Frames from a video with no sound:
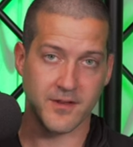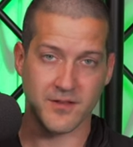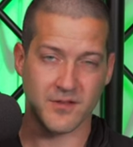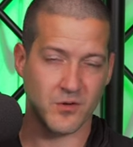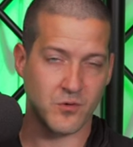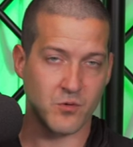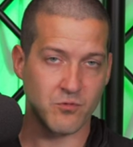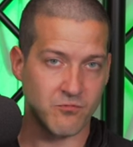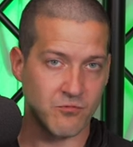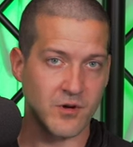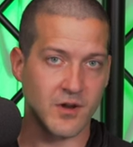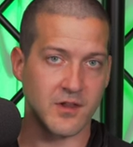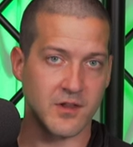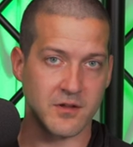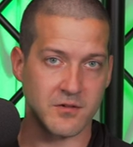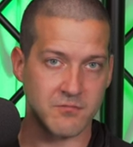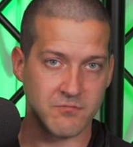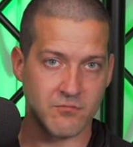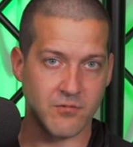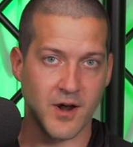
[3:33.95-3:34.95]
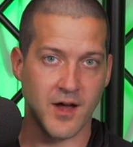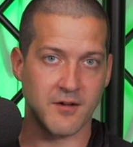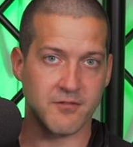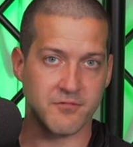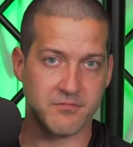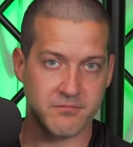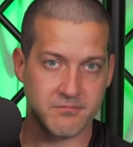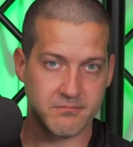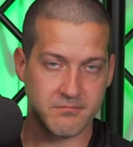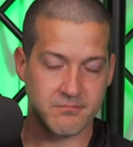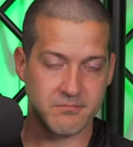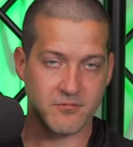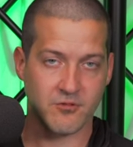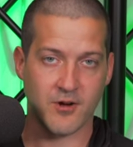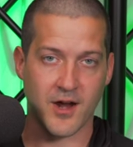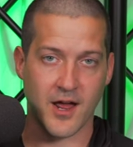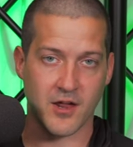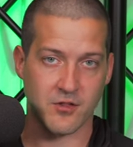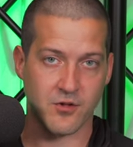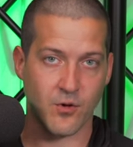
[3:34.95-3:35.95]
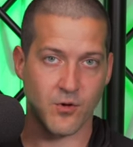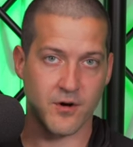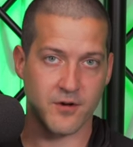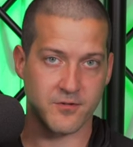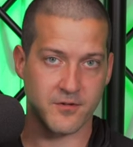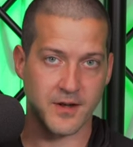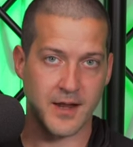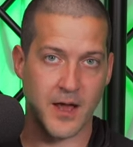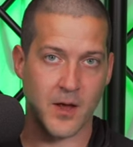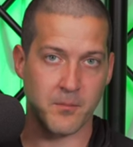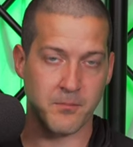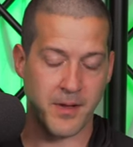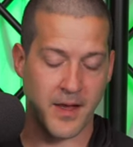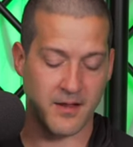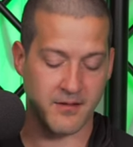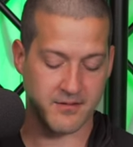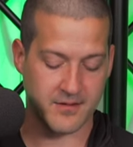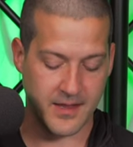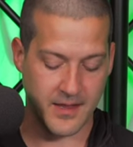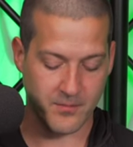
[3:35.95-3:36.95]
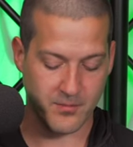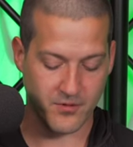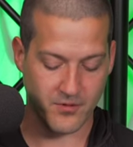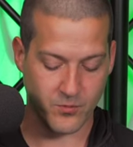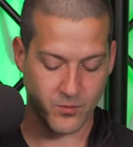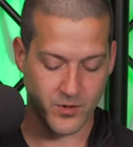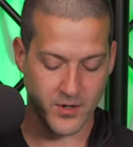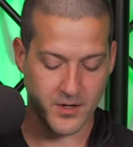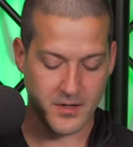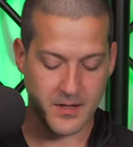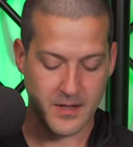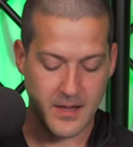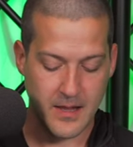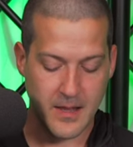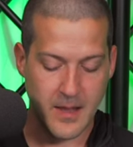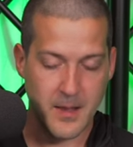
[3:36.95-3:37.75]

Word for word: That's a really rough crash course on how balanced cables work,